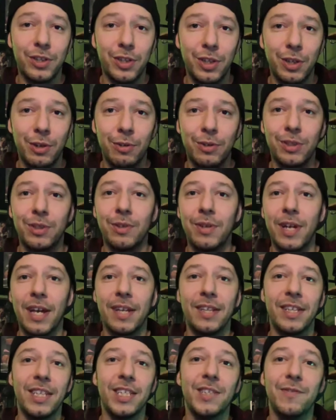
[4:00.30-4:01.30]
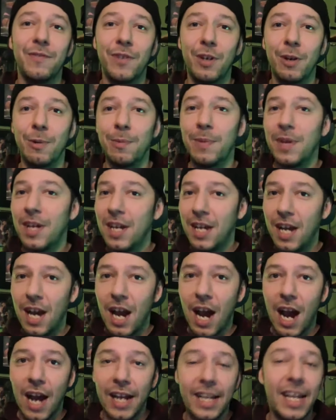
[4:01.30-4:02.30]
too. So, yeah, this film
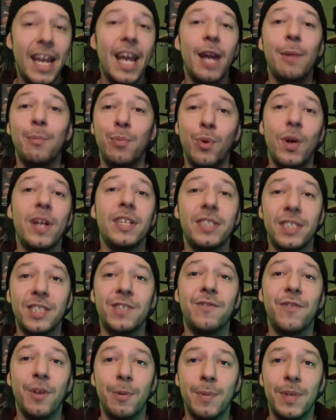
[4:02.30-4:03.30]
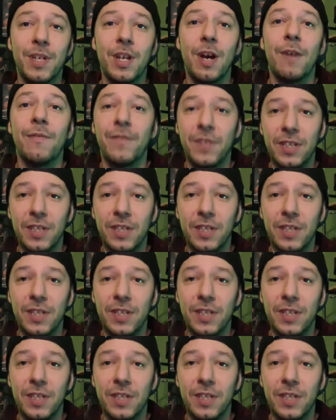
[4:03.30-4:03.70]
I can't praise this film enough.